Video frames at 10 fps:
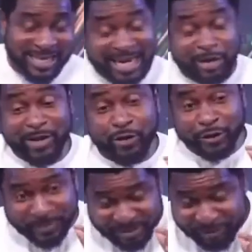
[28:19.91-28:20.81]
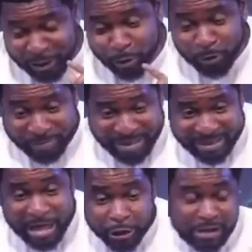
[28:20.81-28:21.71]
And that's why God specifically told
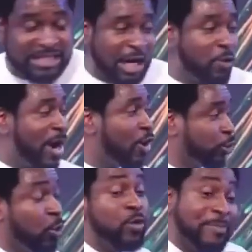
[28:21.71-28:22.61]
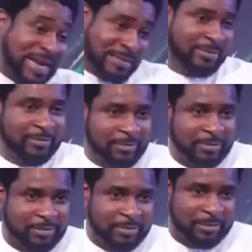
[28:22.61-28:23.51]
men. You see, the second one, God told women
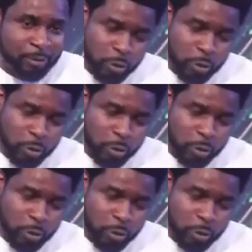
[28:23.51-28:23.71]
to